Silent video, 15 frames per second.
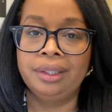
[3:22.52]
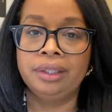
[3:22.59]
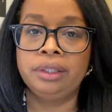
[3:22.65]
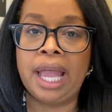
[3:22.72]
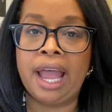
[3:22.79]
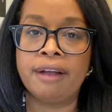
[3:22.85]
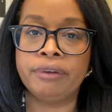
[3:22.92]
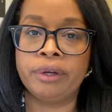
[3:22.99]

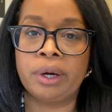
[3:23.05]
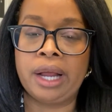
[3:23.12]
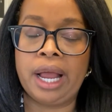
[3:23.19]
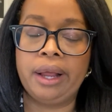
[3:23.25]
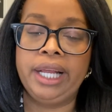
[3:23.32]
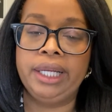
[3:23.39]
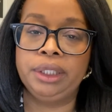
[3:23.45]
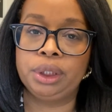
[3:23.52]
You have your
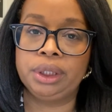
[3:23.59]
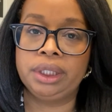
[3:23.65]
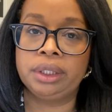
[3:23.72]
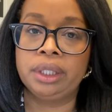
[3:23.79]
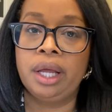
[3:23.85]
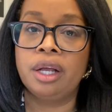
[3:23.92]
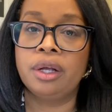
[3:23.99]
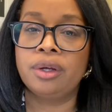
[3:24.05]
agent
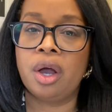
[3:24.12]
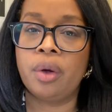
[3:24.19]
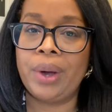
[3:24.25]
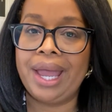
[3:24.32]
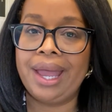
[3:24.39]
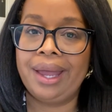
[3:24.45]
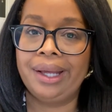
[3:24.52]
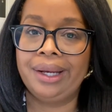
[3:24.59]
go
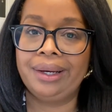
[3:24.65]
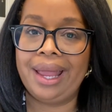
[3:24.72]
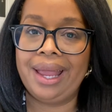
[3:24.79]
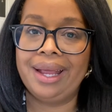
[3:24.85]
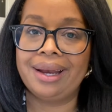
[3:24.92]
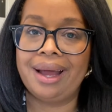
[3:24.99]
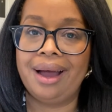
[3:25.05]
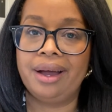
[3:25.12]
ahead
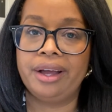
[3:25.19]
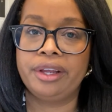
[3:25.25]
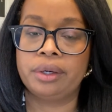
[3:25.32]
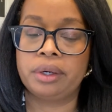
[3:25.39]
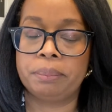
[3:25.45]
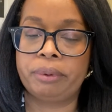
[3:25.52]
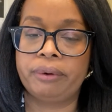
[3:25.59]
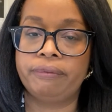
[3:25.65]
and hire
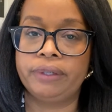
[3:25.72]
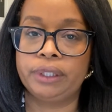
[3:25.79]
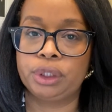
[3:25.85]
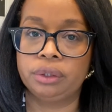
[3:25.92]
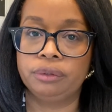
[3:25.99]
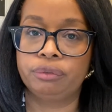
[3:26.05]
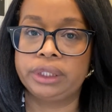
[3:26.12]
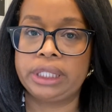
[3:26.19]
a
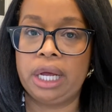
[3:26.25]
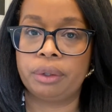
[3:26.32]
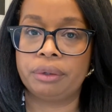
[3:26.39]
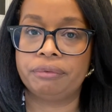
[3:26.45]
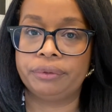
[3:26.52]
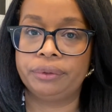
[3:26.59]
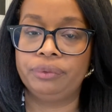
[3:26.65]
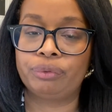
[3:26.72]
professional
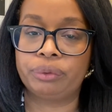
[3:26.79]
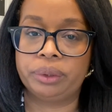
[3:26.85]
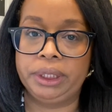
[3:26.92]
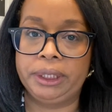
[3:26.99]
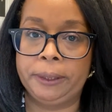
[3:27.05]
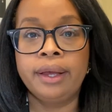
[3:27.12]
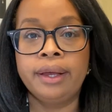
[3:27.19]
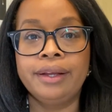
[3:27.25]
photographer for
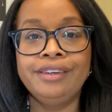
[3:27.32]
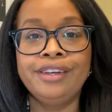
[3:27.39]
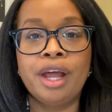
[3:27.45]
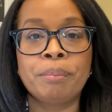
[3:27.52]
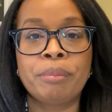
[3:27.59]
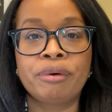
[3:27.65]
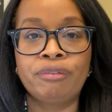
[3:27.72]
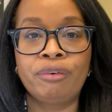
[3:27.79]
you.
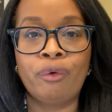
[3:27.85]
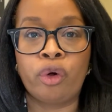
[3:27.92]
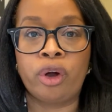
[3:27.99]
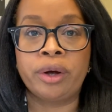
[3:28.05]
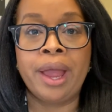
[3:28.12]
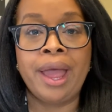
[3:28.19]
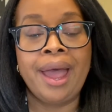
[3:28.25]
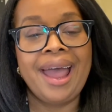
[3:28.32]
Number
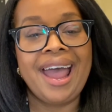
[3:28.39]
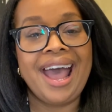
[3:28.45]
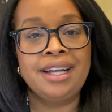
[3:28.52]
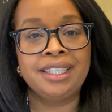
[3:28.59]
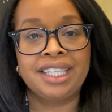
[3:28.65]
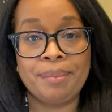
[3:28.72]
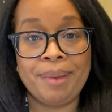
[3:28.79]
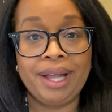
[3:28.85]
four,
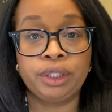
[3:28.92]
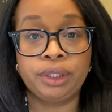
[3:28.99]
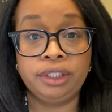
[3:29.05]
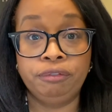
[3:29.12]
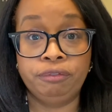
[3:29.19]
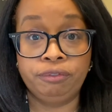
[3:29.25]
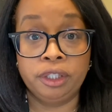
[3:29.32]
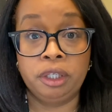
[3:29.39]
as I'm actually
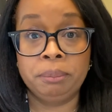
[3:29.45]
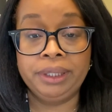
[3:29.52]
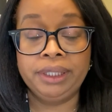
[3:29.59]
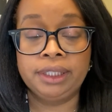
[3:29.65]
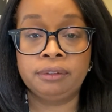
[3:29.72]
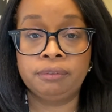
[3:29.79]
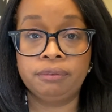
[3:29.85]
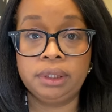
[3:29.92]
filming
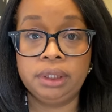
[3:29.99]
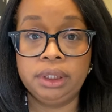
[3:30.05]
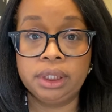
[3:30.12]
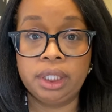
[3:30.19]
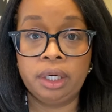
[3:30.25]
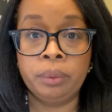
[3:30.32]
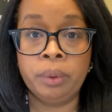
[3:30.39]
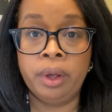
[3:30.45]
this
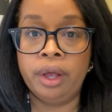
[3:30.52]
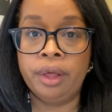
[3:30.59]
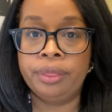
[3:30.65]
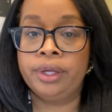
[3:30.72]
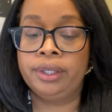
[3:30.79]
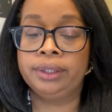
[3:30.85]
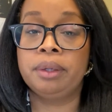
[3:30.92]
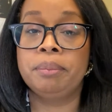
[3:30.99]
video,
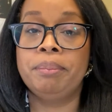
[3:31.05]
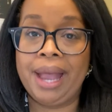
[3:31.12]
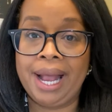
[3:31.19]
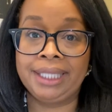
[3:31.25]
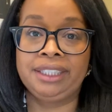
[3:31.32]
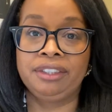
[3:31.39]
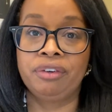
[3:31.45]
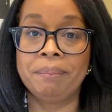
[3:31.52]
there's a
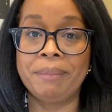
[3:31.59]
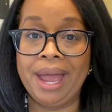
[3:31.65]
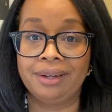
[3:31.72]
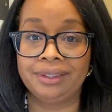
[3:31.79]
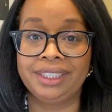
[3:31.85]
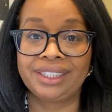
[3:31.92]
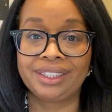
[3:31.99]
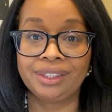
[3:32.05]
massive
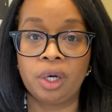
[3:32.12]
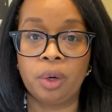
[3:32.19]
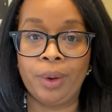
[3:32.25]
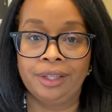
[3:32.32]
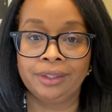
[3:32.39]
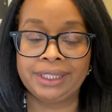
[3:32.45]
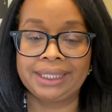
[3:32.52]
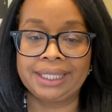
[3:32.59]
amount of snow
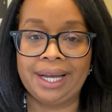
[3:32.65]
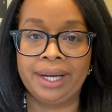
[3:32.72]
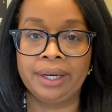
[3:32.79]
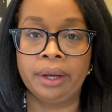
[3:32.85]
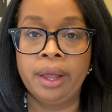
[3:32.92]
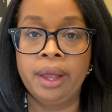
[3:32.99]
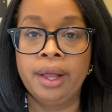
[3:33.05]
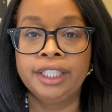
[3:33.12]
outside.
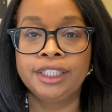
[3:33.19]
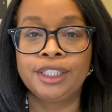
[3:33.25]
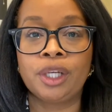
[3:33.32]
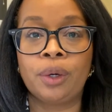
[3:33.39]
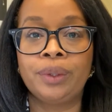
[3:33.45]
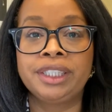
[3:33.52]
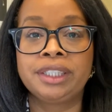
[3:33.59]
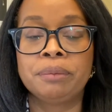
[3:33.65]

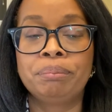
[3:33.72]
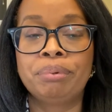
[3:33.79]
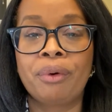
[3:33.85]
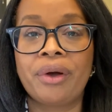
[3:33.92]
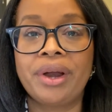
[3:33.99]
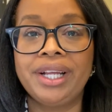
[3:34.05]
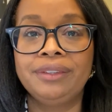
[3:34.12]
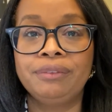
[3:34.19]
So it's
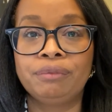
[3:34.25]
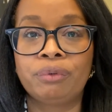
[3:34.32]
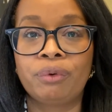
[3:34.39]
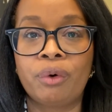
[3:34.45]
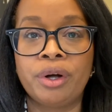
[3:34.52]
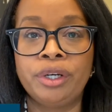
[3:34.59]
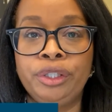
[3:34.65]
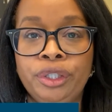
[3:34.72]
important
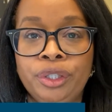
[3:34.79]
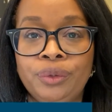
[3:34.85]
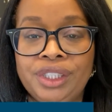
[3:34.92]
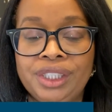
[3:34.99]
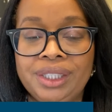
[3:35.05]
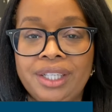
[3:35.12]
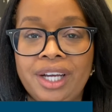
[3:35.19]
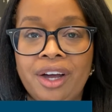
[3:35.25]
for you
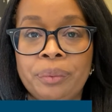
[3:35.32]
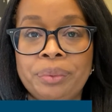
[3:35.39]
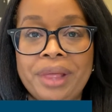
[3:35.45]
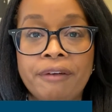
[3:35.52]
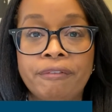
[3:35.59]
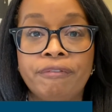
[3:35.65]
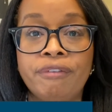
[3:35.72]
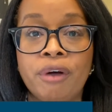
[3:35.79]
to know
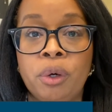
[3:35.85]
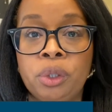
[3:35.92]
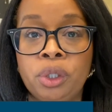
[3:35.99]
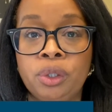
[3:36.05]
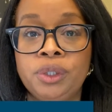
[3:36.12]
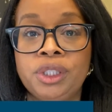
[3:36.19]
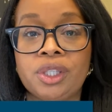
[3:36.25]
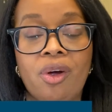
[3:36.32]
that
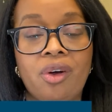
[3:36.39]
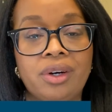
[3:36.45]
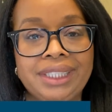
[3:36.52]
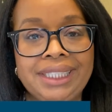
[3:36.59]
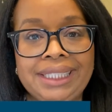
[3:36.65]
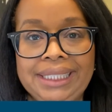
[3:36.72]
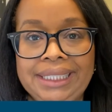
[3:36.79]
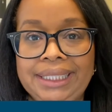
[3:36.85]
photos are
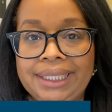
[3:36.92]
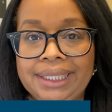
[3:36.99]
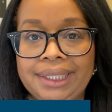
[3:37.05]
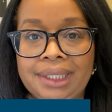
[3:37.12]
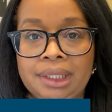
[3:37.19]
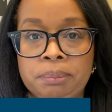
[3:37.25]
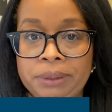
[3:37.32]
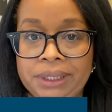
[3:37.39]
season
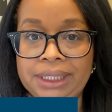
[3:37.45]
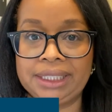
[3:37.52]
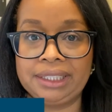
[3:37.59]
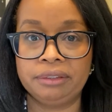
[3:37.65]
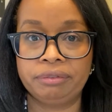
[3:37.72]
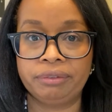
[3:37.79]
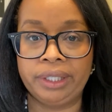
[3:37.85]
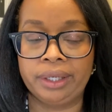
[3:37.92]

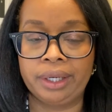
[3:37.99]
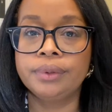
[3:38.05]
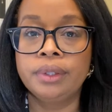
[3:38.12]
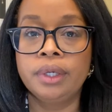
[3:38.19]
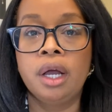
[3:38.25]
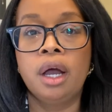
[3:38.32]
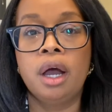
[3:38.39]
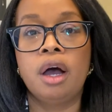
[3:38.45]
specific.
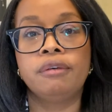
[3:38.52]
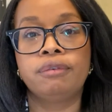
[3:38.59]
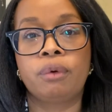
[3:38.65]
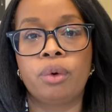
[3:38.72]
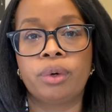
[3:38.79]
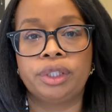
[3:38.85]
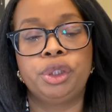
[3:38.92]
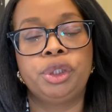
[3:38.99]
Of
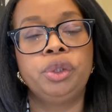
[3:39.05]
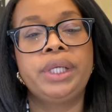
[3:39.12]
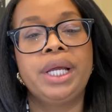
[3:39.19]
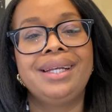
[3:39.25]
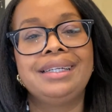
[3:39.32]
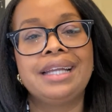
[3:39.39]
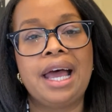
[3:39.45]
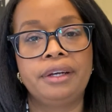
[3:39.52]
course, you
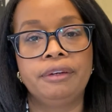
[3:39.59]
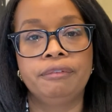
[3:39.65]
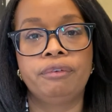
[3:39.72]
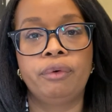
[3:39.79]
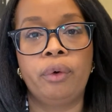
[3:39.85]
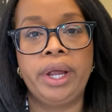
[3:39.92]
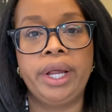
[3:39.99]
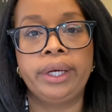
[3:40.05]
cannot
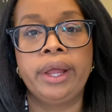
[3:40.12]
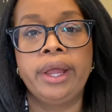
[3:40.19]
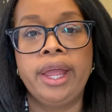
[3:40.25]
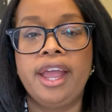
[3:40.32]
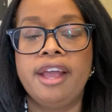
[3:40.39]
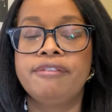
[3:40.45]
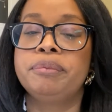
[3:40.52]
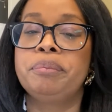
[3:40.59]
avoid
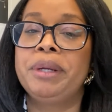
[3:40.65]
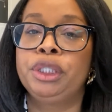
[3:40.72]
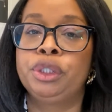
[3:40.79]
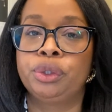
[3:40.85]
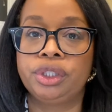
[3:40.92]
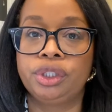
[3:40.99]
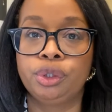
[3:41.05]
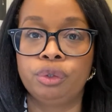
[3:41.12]
if a
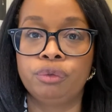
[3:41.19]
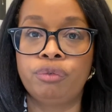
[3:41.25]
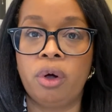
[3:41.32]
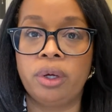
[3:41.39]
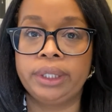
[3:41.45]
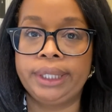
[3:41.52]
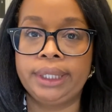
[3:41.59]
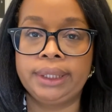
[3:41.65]
major
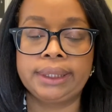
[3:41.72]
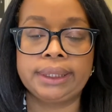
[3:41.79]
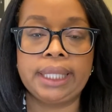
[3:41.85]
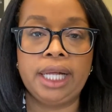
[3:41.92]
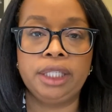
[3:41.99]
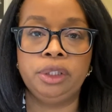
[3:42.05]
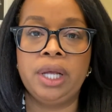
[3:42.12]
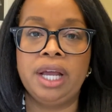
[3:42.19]
snowfall hits
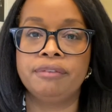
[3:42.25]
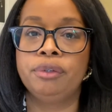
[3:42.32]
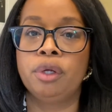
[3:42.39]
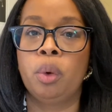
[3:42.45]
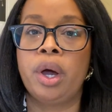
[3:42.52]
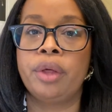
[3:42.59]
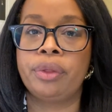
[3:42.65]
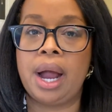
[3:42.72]
and you have
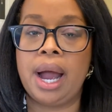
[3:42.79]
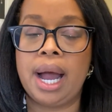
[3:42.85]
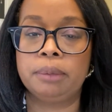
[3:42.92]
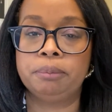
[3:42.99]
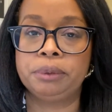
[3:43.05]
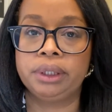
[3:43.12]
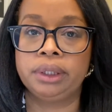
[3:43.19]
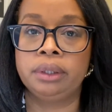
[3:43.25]
no other
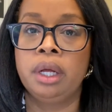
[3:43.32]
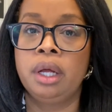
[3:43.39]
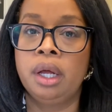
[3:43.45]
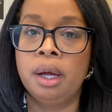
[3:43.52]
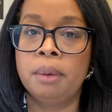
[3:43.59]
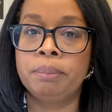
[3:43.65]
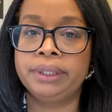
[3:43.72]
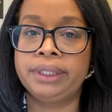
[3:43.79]
option
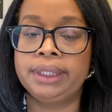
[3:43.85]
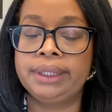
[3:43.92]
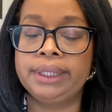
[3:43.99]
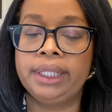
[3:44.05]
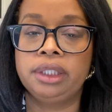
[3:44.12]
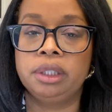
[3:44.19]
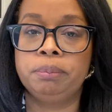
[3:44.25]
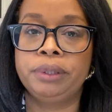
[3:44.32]
but to
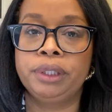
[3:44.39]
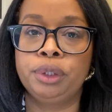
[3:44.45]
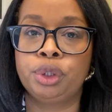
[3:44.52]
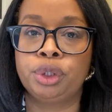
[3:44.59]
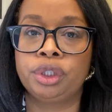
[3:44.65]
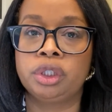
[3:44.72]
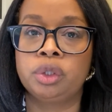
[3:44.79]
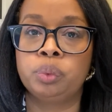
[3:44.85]
take the
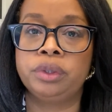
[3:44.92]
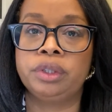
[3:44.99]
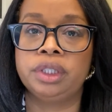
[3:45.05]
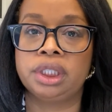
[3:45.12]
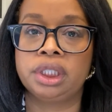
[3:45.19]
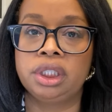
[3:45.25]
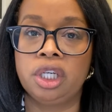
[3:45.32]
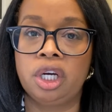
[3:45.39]
pictures with the
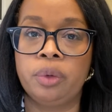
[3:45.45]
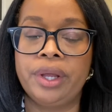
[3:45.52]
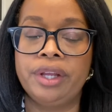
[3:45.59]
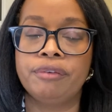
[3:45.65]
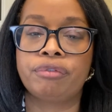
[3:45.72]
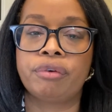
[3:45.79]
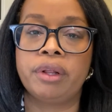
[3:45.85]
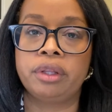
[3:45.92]
snow
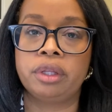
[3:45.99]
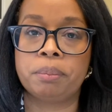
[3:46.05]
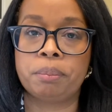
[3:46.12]
in front of the